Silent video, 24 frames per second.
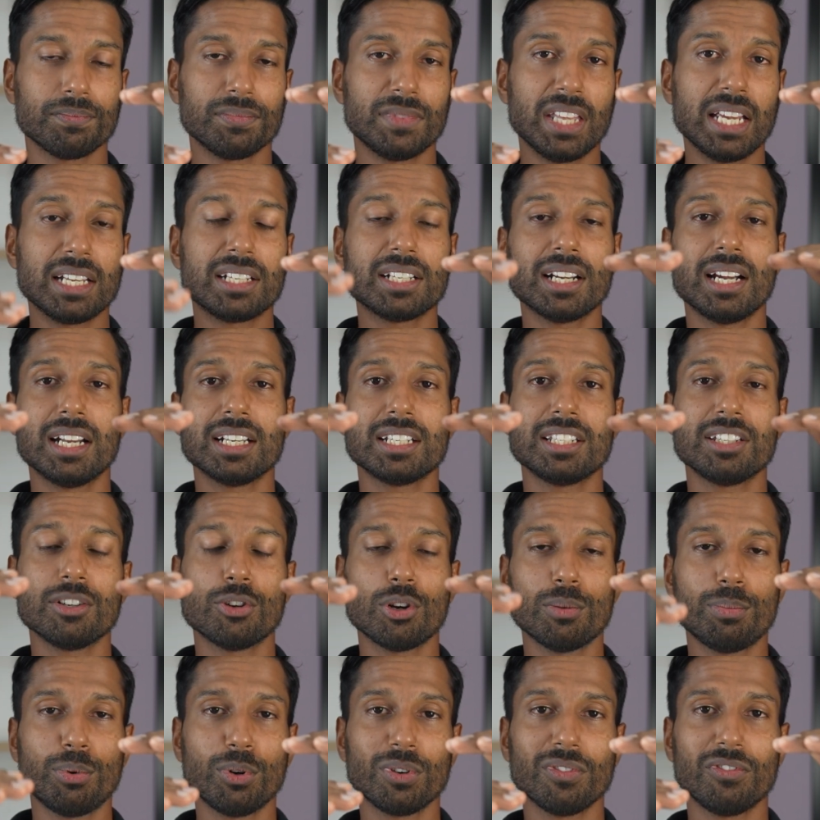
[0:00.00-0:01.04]
They charge
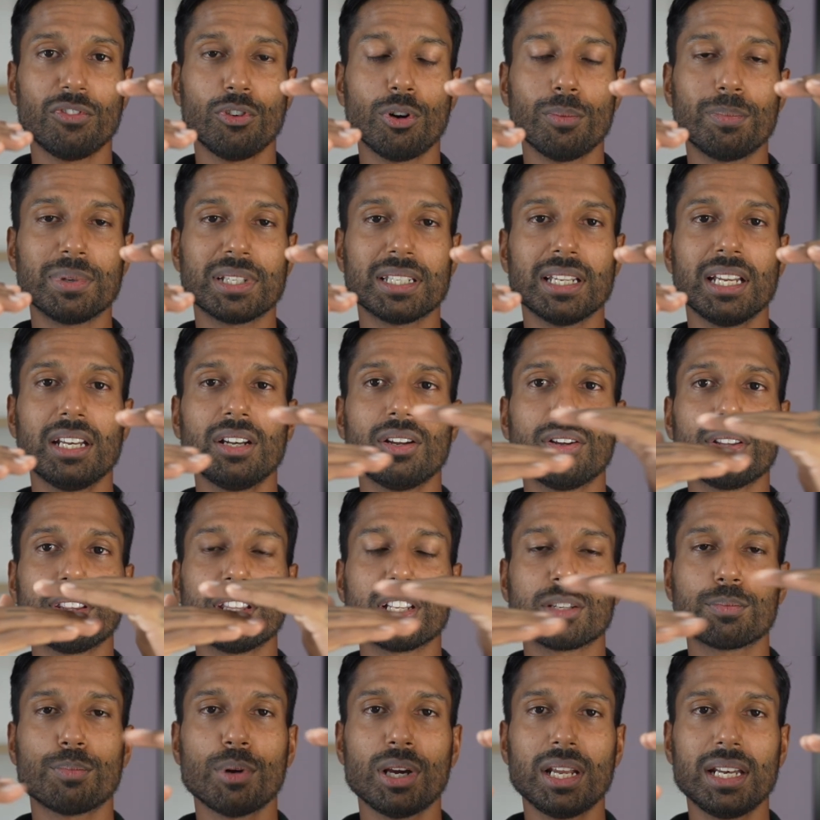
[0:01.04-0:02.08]
0.4% on the
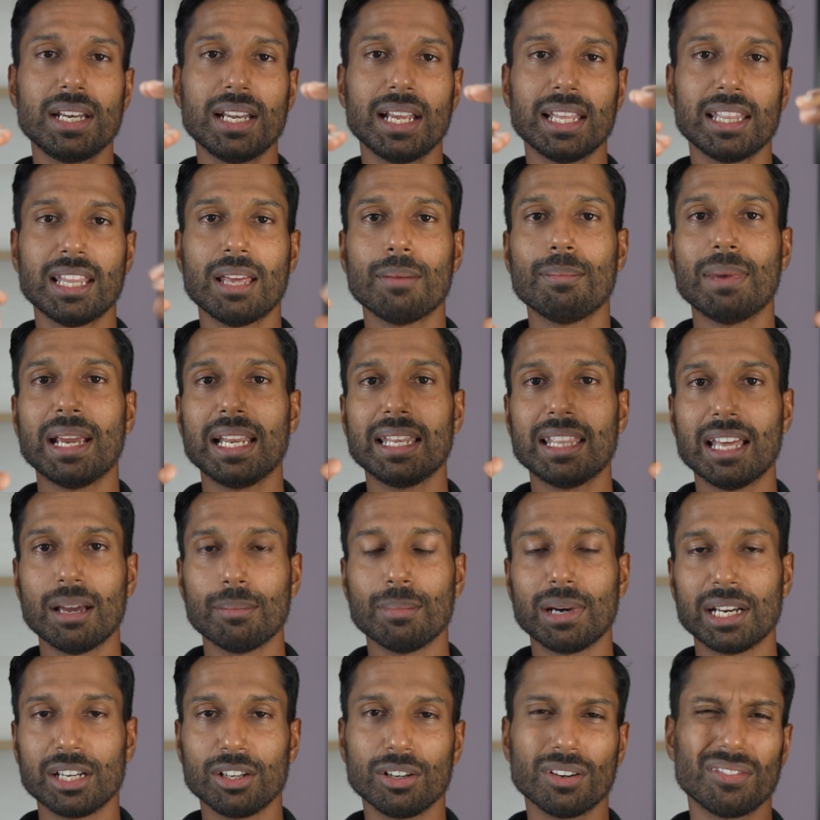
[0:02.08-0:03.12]
spread and they made that
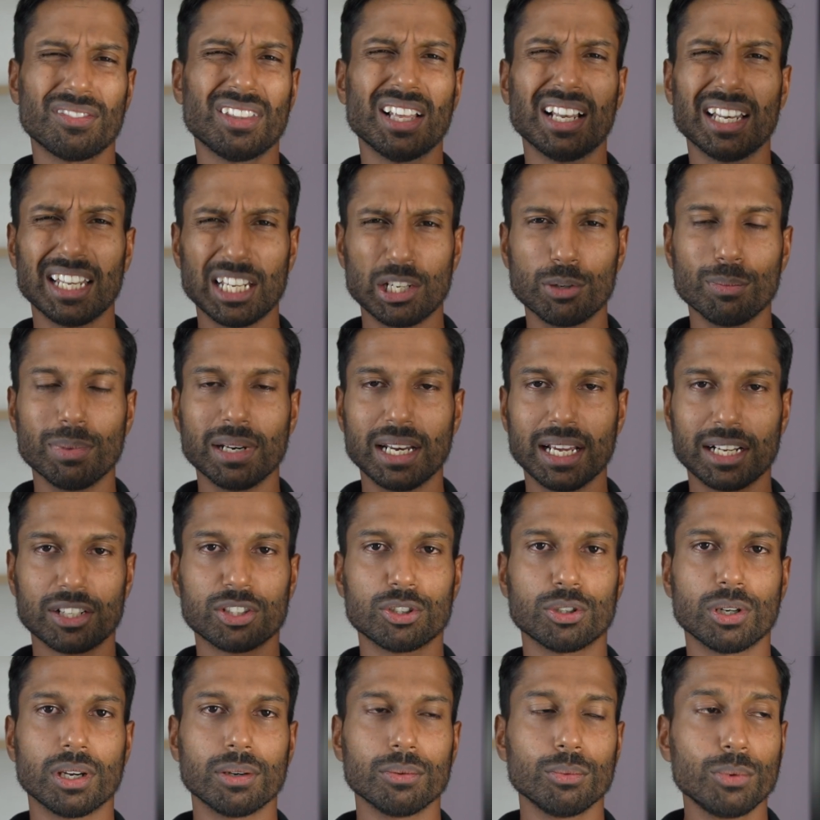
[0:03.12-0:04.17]
money off that little bit
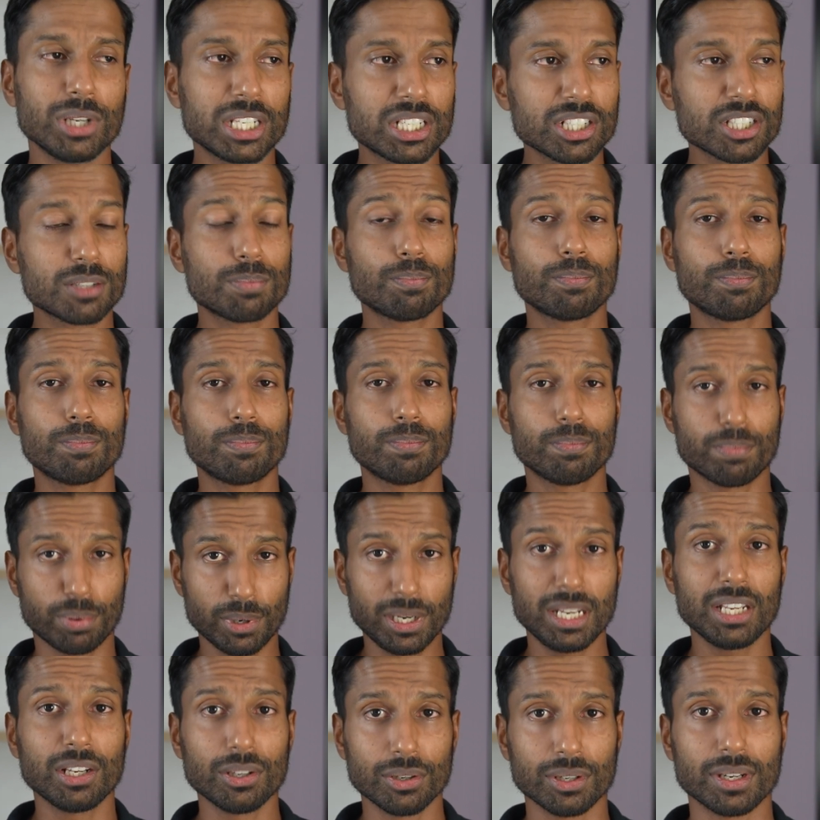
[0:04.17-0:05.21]
extra, which is
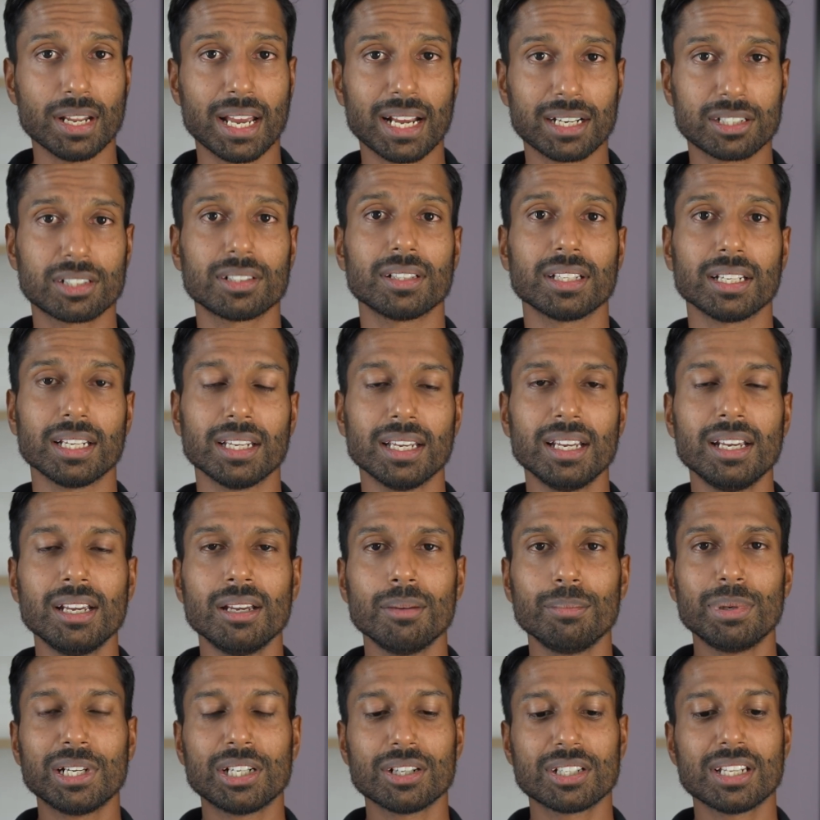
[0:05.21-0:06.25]
pretty good actually,
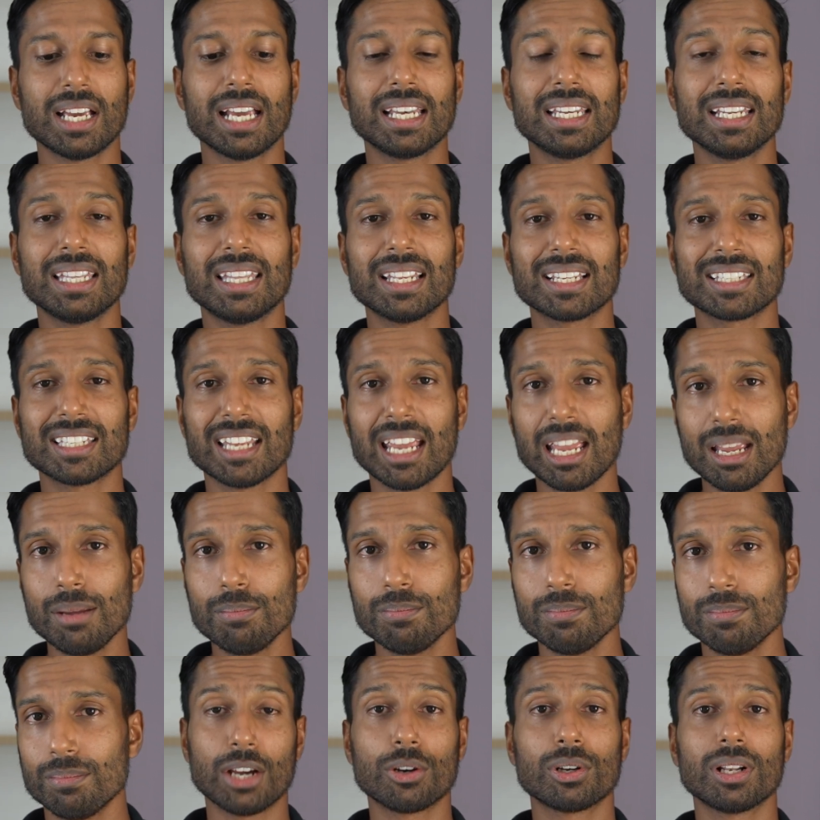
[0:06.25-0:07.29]
because I did the
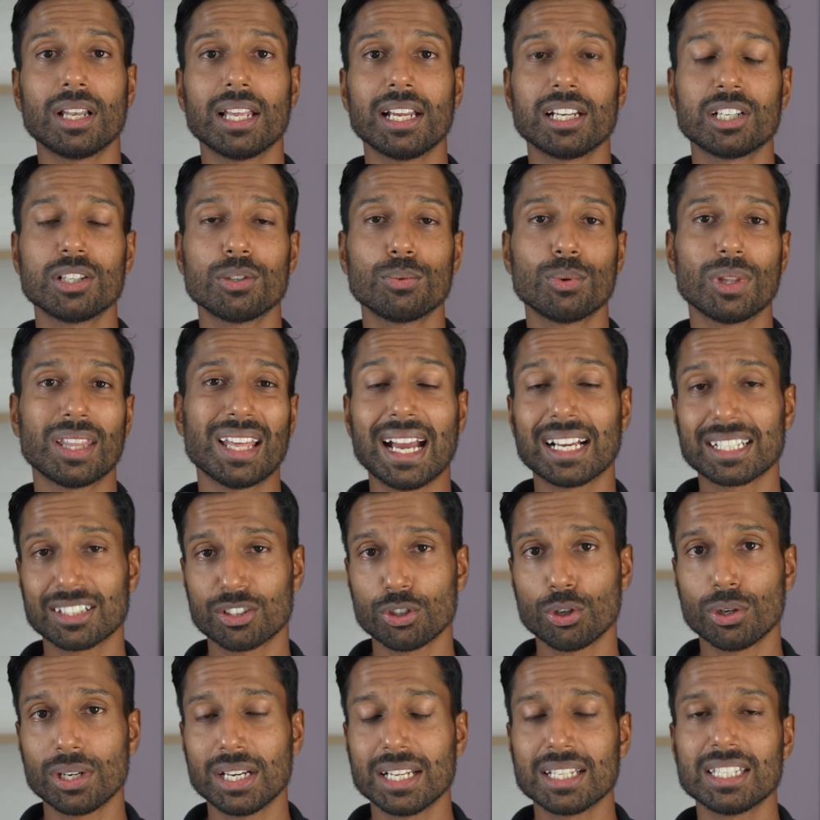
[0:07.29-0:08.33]
same calculations with
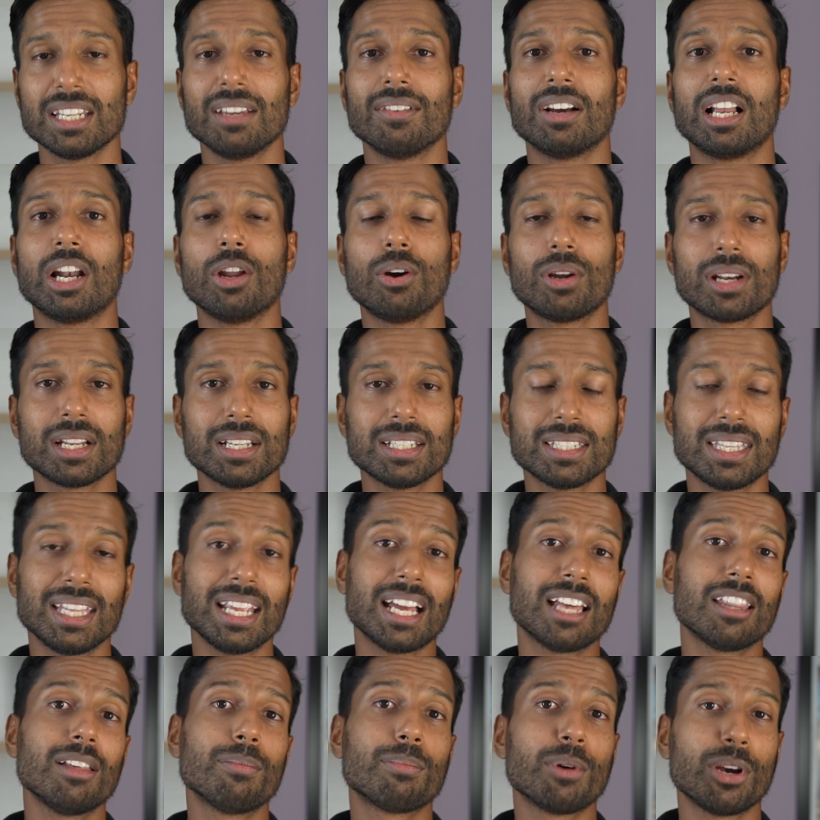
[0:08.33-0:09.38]
Acciones y Valores, the
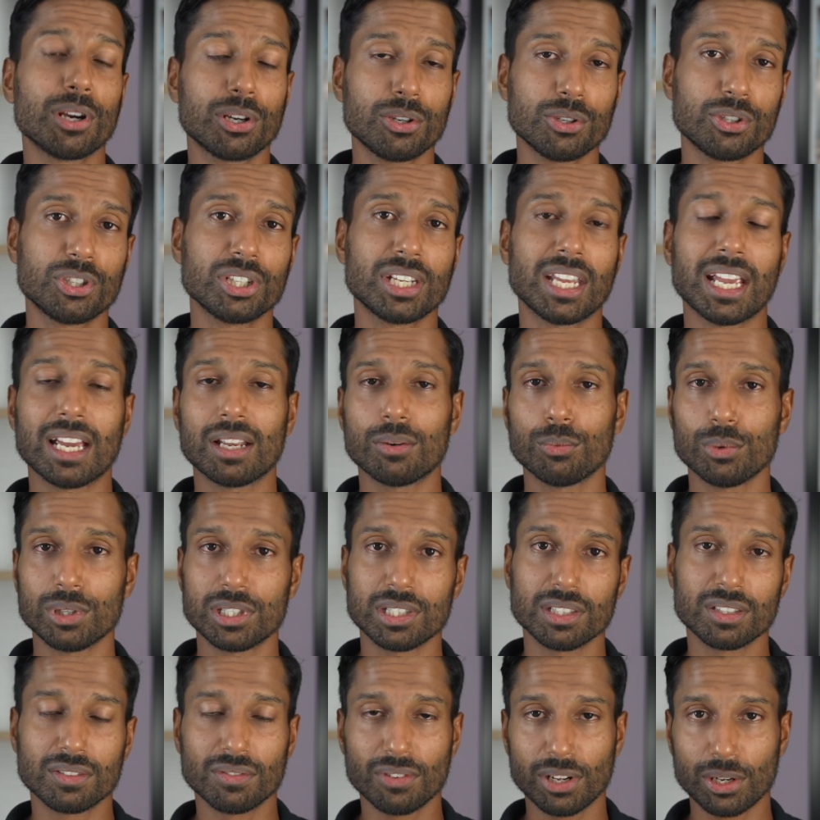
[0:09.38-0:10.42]
other brokerage account,
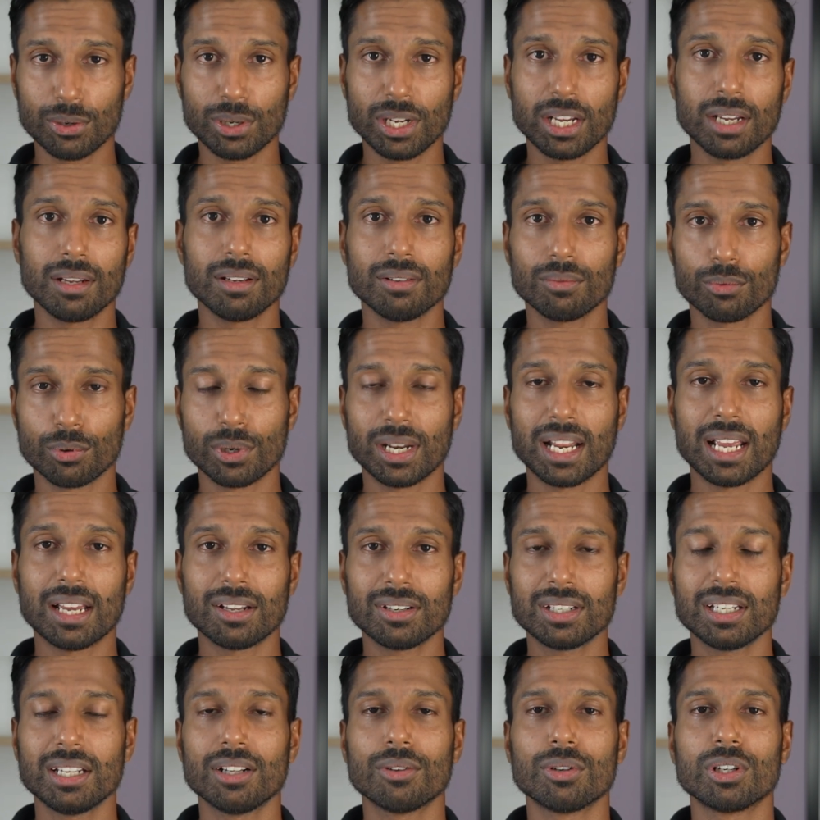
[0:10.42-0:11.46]
which is very
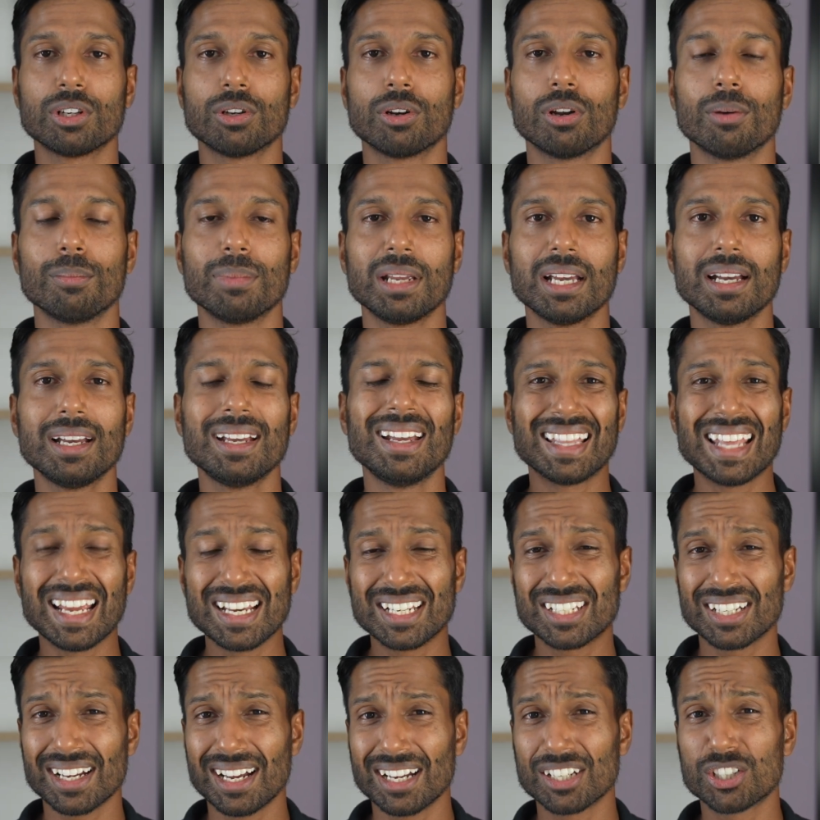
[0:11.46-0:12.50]
renowned here in Colombia, and they
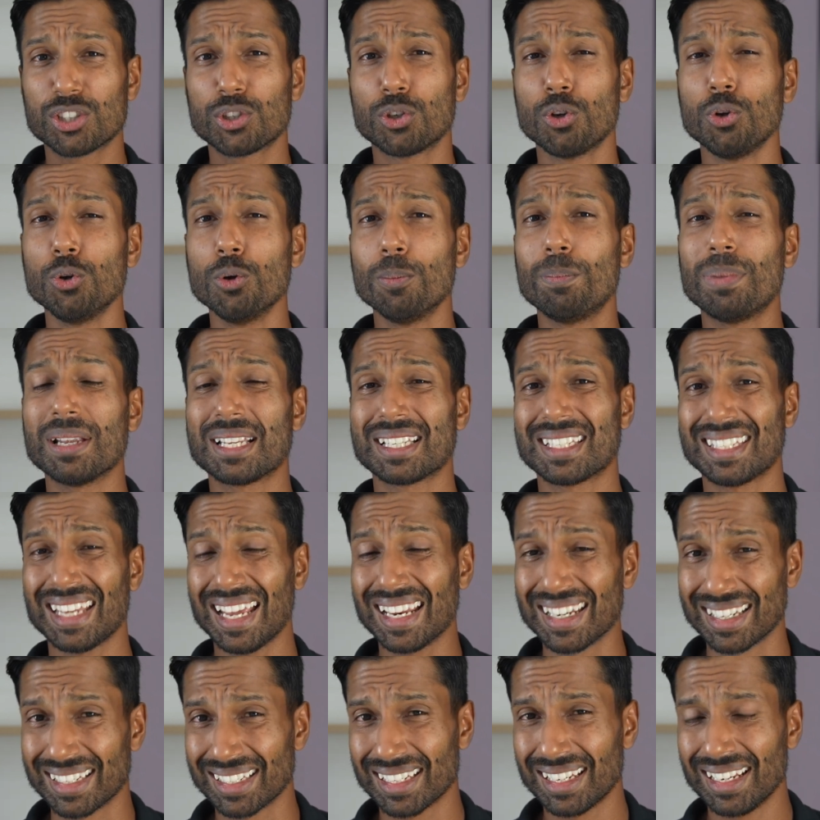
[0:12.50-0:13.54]
charge
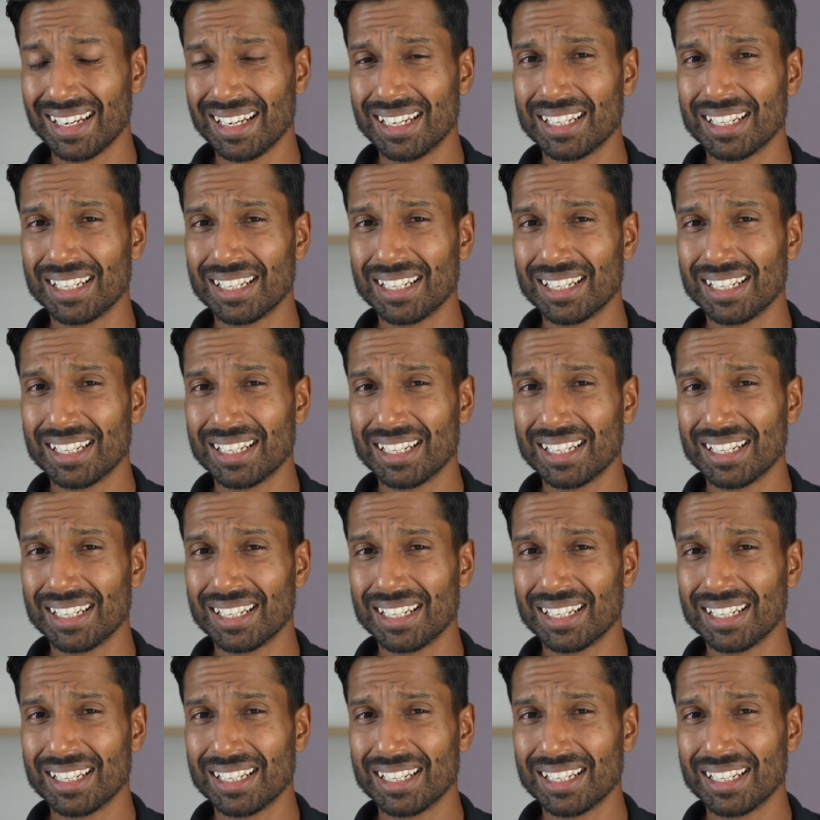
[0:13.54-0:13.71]
2%.